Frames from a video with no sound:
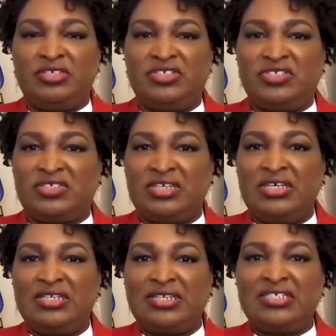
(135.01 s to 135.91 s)
It just
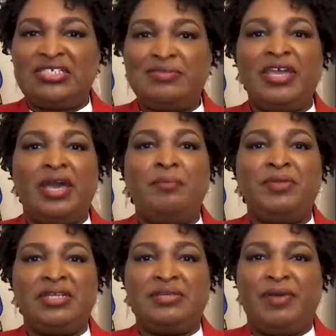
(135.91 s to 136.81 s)
tends to be
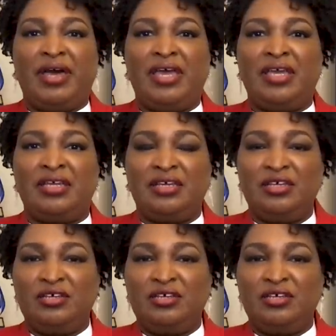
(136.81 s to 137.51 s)
accompanied by